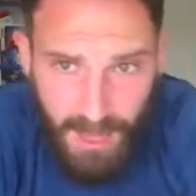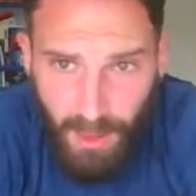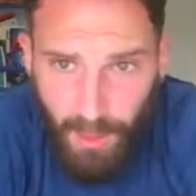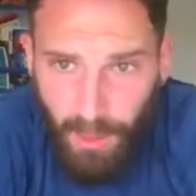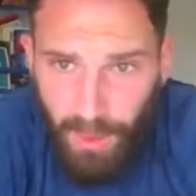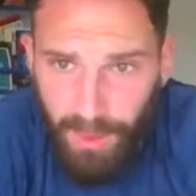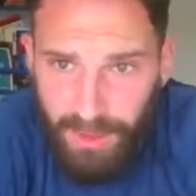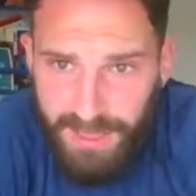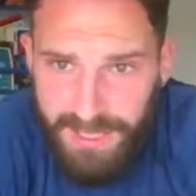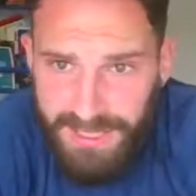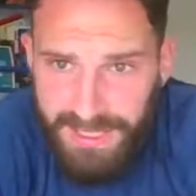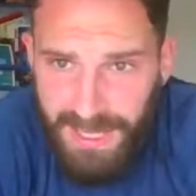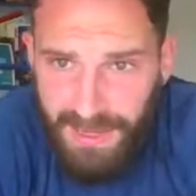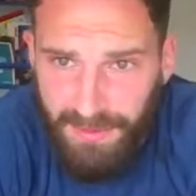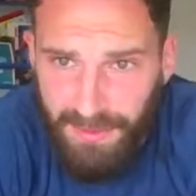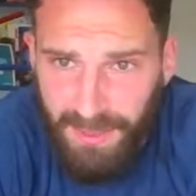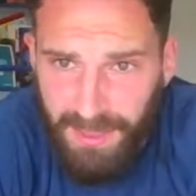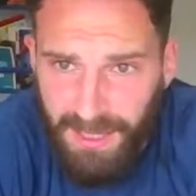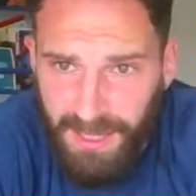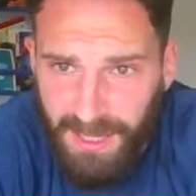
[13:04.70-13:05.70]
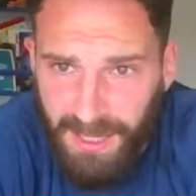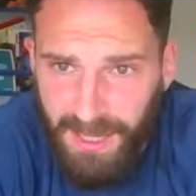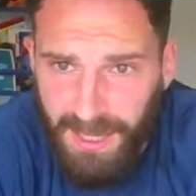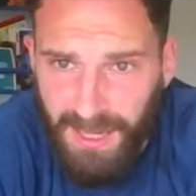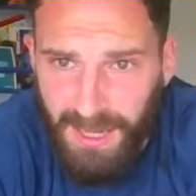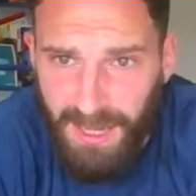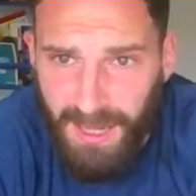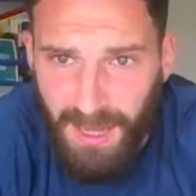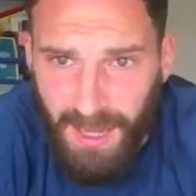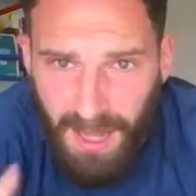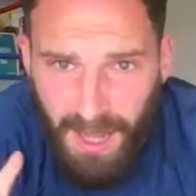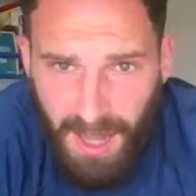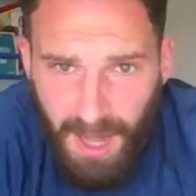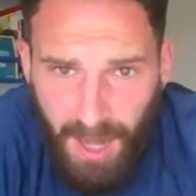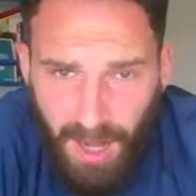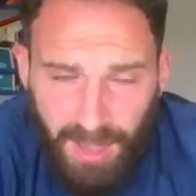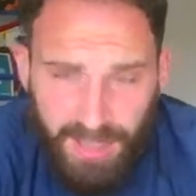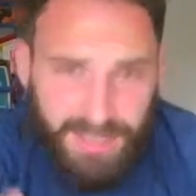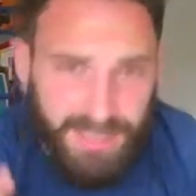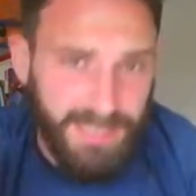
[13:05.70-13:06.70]
We're on 7.
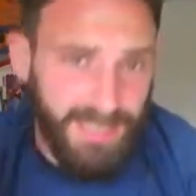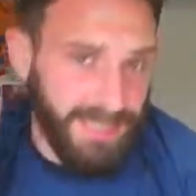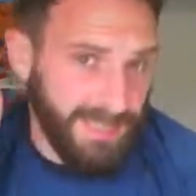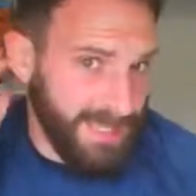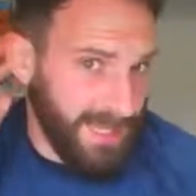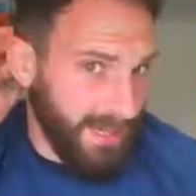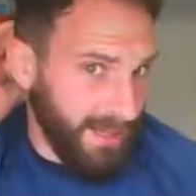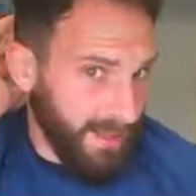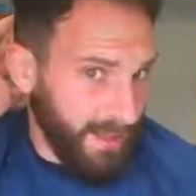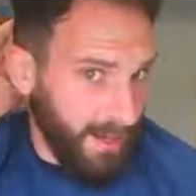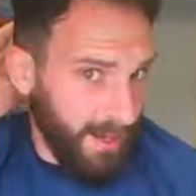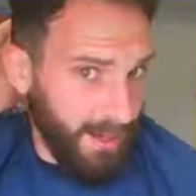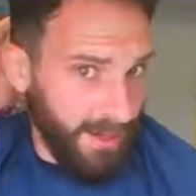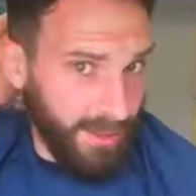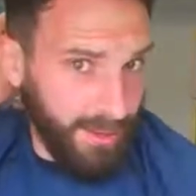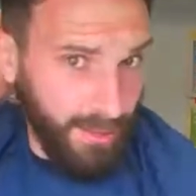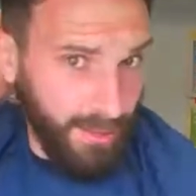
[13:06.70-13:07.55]
Archie did 10 of the harder